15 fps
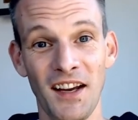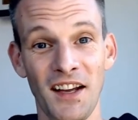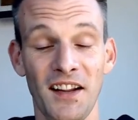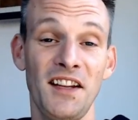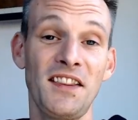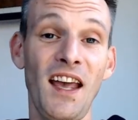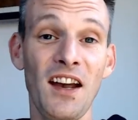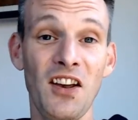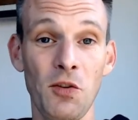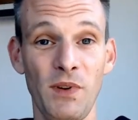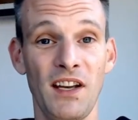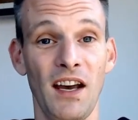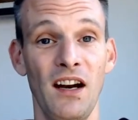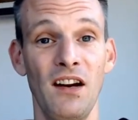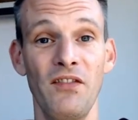Like that could be
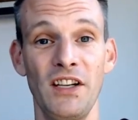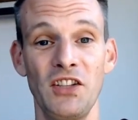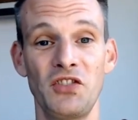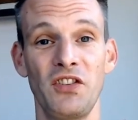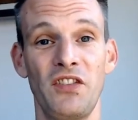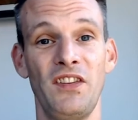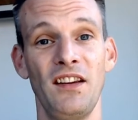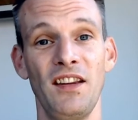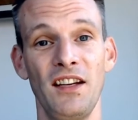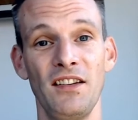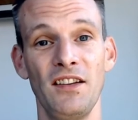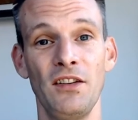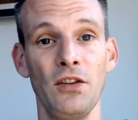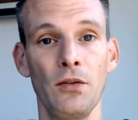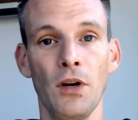kind of an interesting thing to
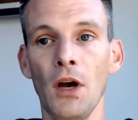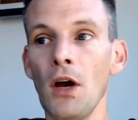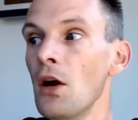do.